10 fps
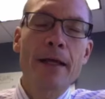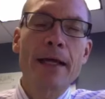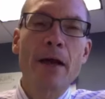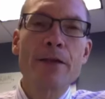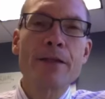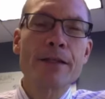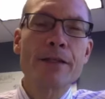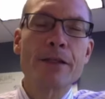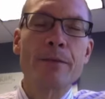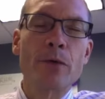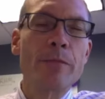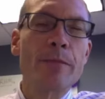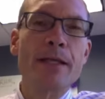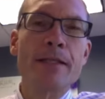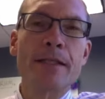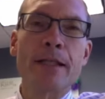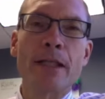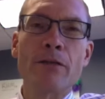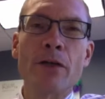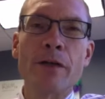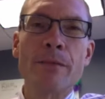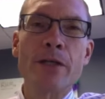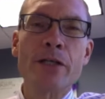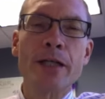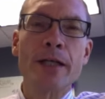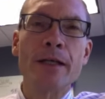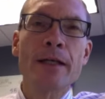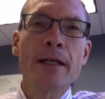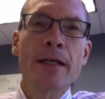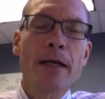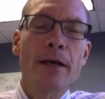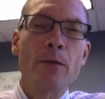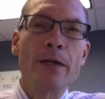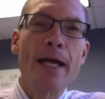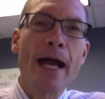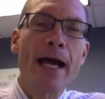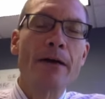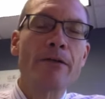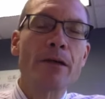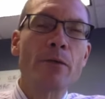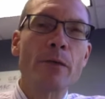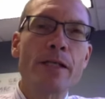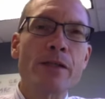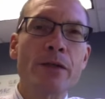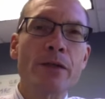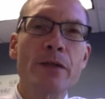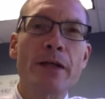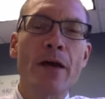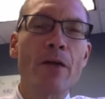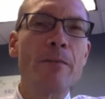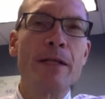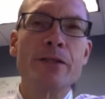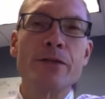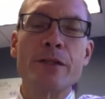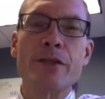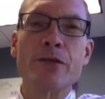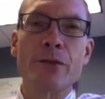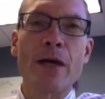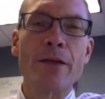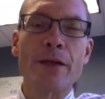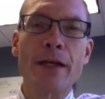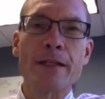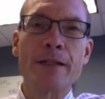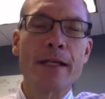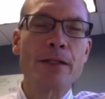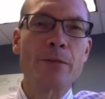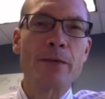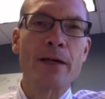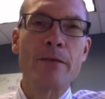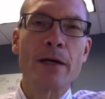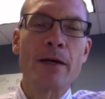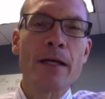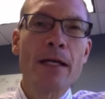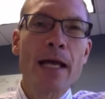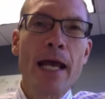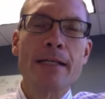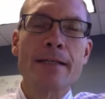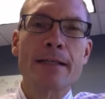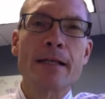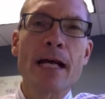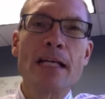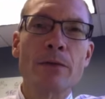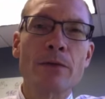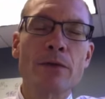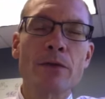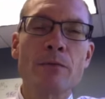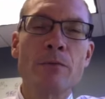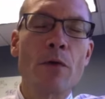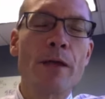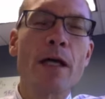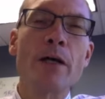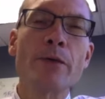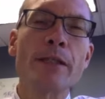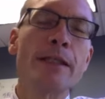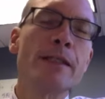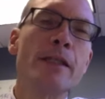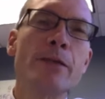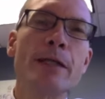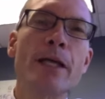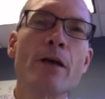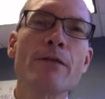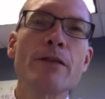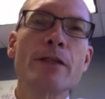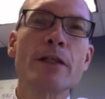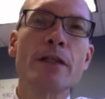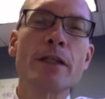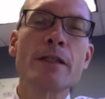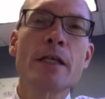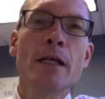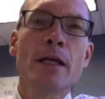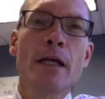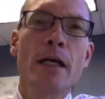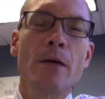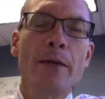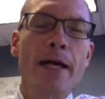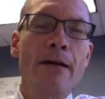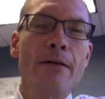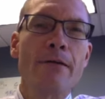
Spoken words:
health system. We're based in Livonia, Michigan, and we have regional health ministries throughout the United States. We have about 86 hospitals, more than 100 continuing care facilities. We have